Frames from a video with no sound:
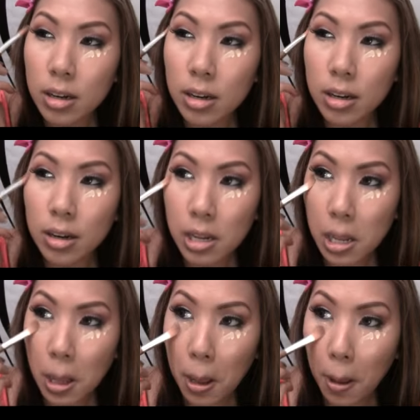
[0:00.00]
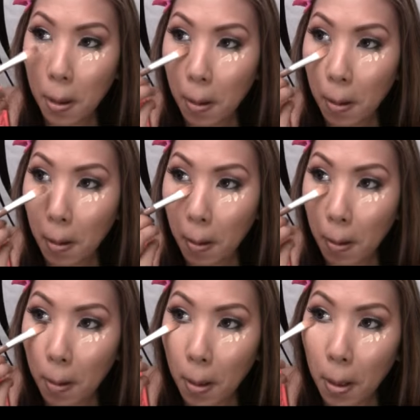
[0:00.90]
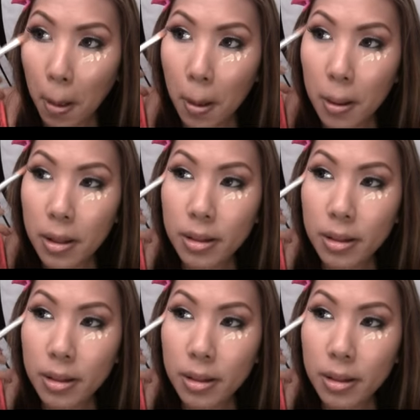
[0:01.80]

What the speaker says: Nothing is said.